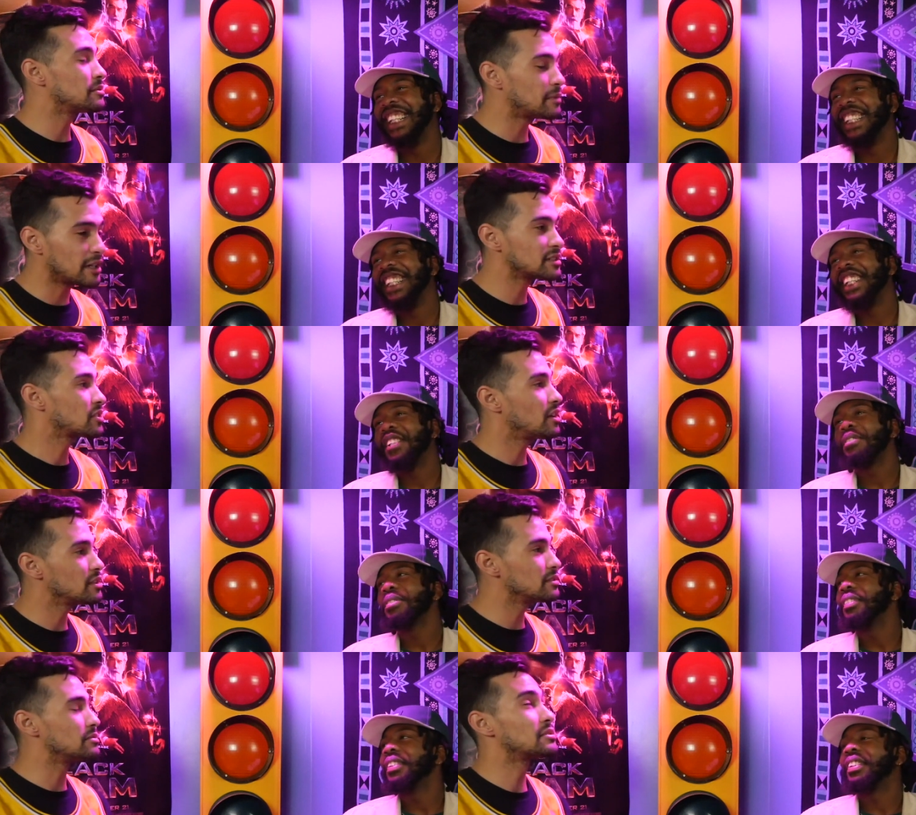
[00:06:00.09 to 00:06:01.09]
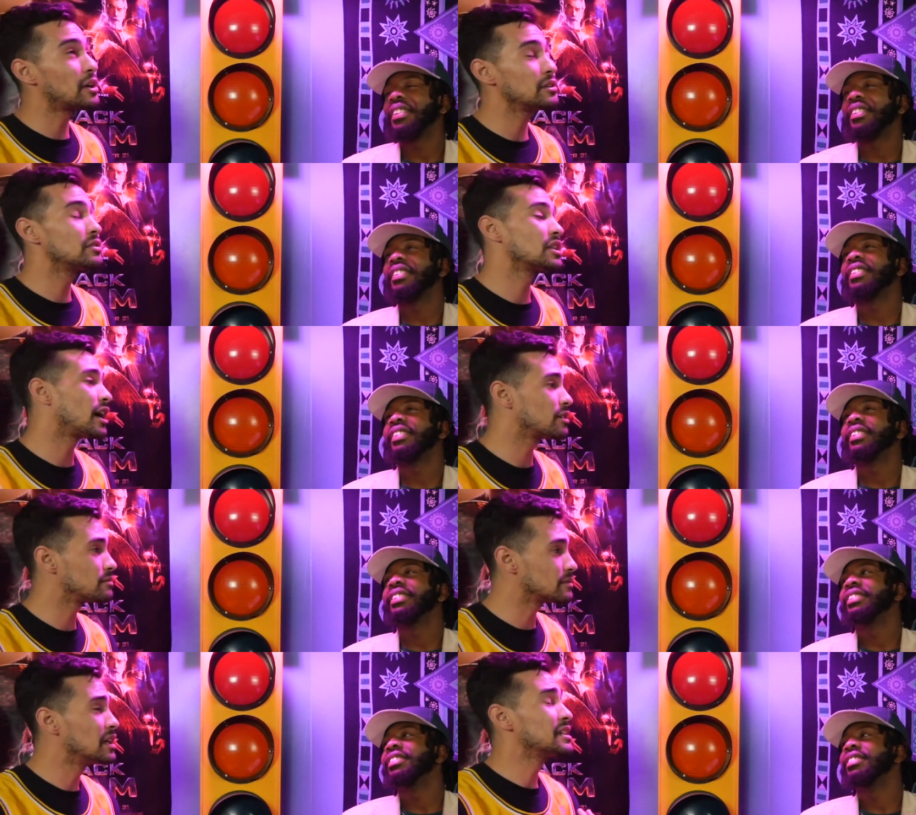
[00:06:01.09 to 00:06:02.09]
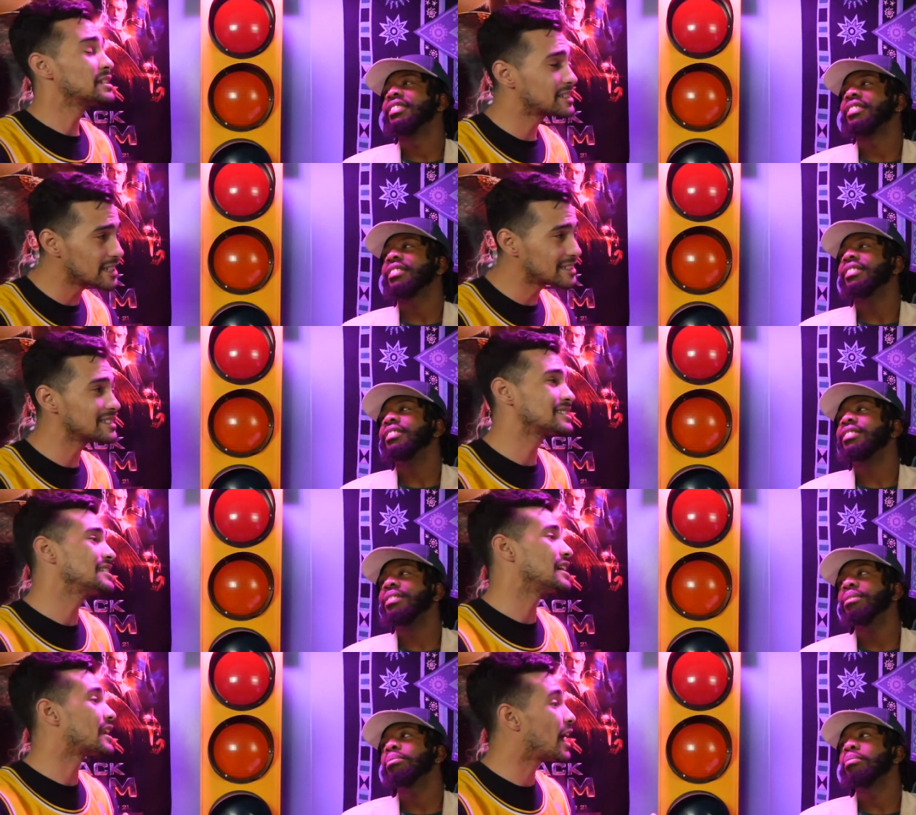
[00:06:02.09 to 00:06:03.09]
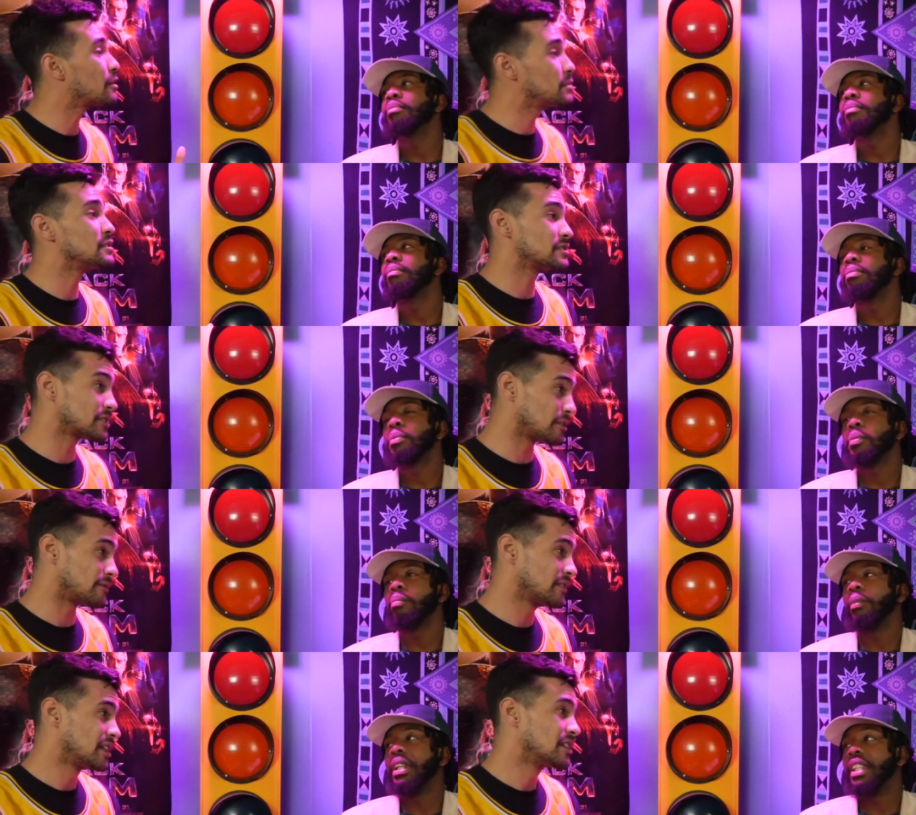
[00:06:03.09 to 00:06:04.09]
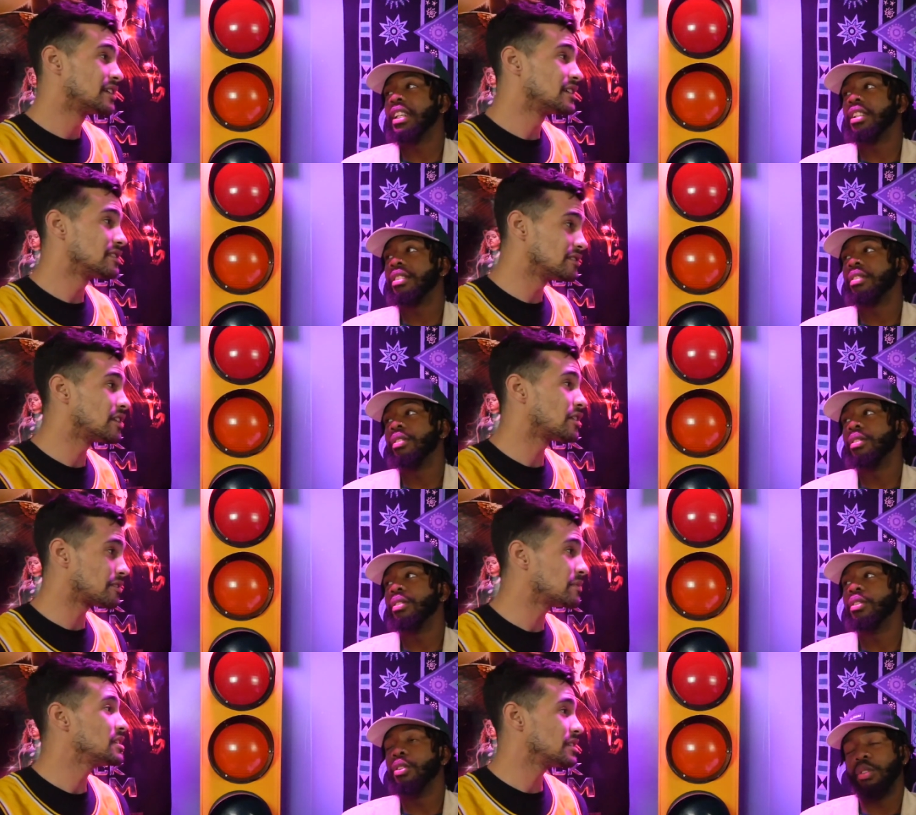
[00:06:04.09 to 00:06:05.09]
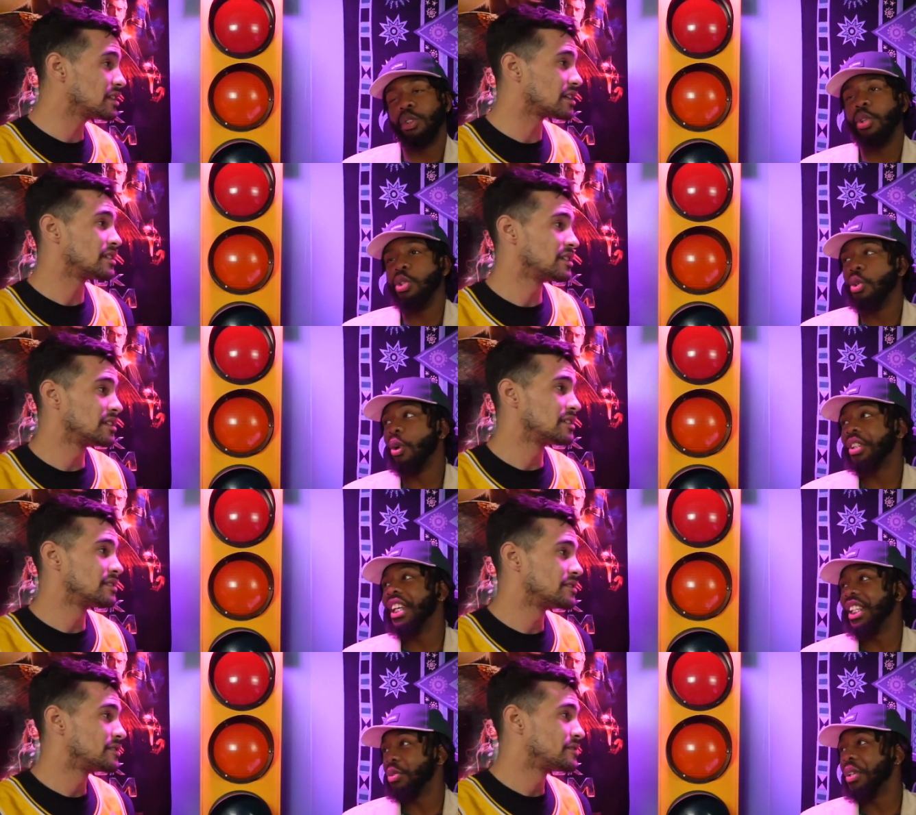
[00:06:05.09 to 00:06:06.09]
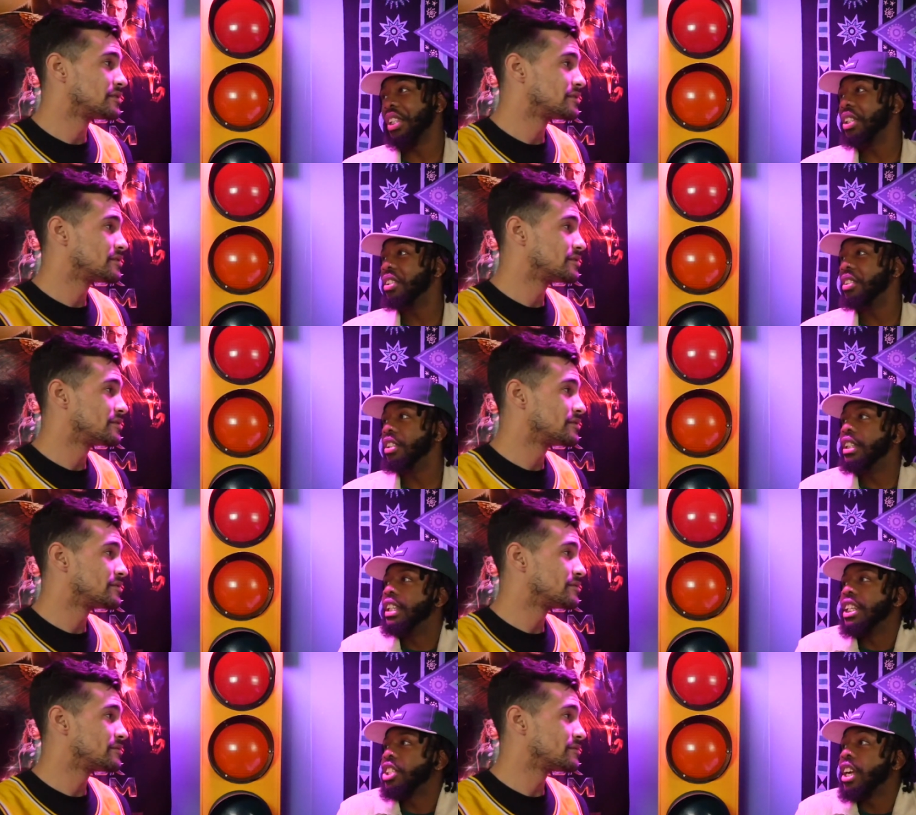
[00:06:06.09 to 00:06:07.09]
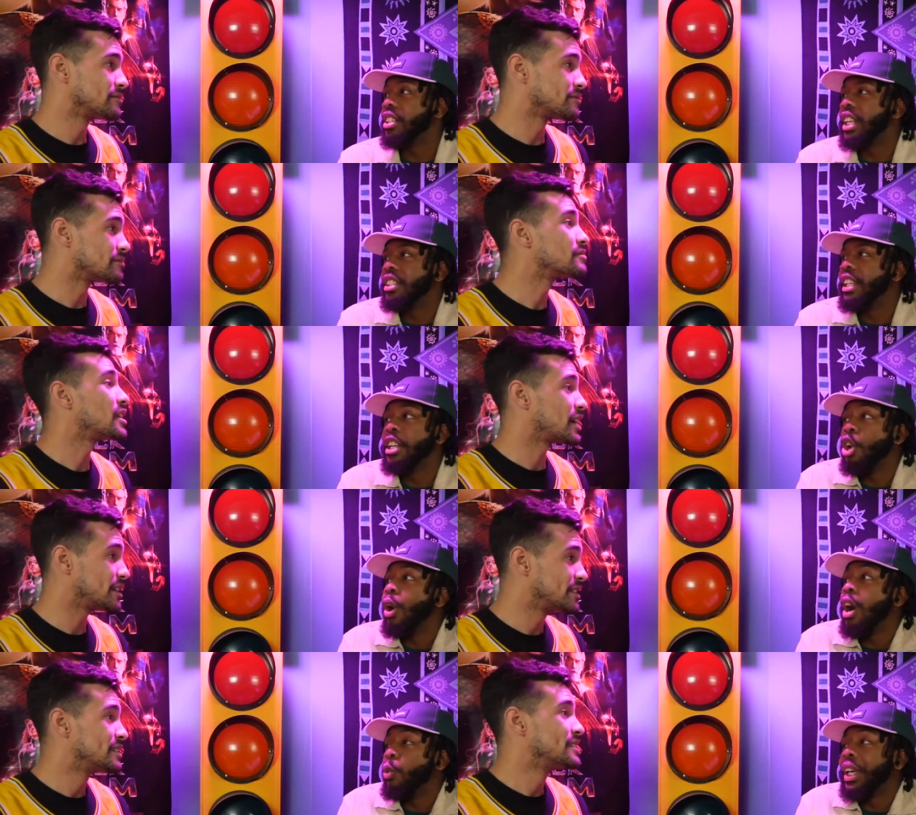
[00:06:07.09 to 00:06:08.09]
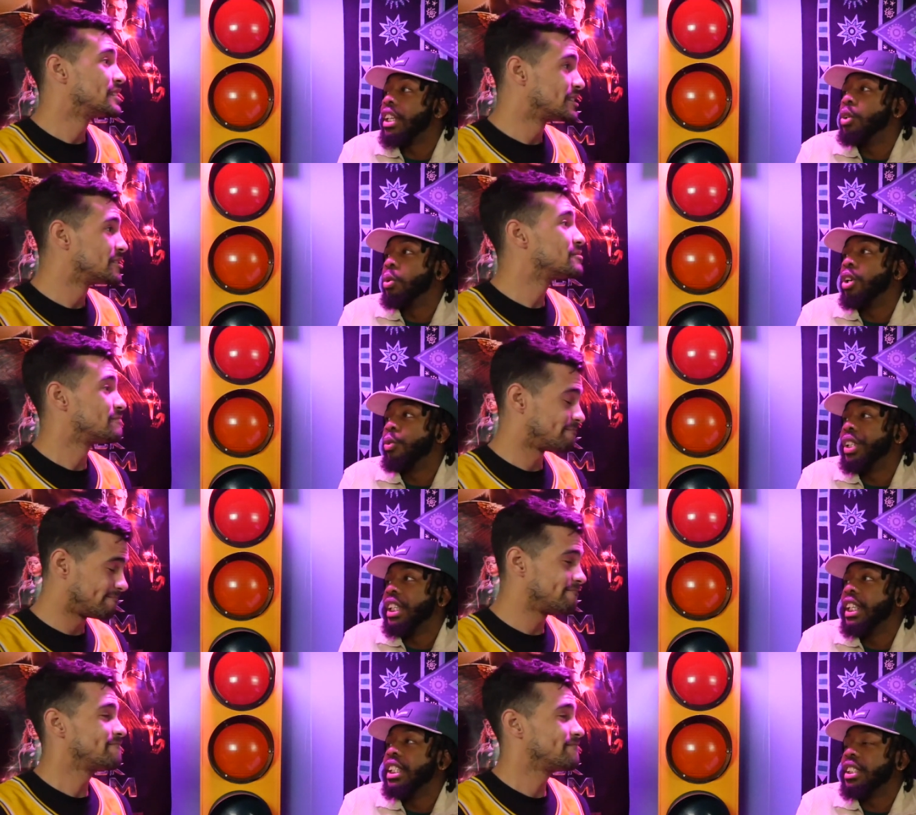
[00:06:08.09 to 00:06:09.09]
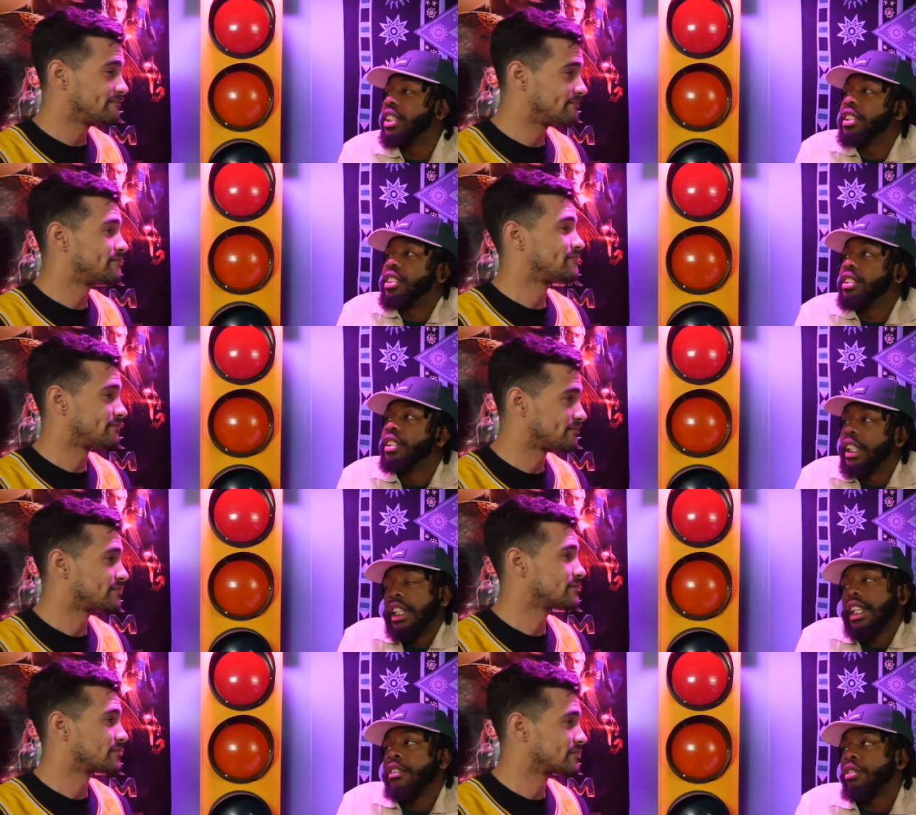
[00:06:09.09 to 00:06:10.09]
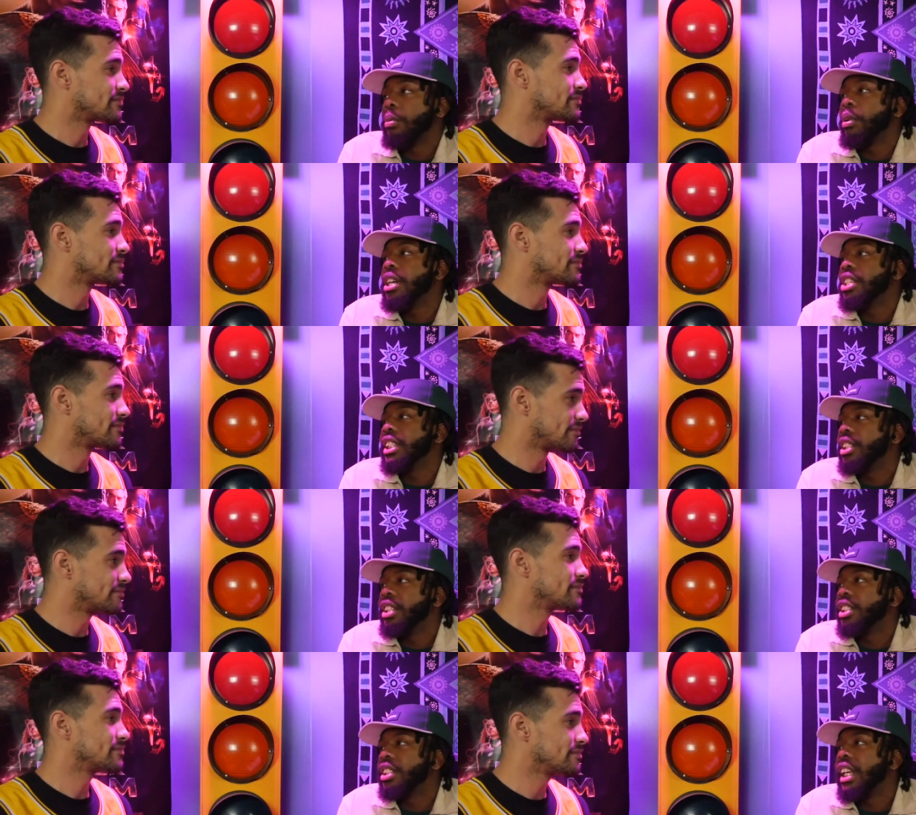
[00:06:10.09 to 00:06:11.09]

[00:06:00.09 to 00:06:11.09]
Speaker 1: Your parents taught you taught you a lot of consistency and how to be yourself. And then you know what I mean.
Speaker 2: Yeah. The New York thing is really they scared. They they right. know how wicked the world really is because like they came from the project, so mm-hmm. they're just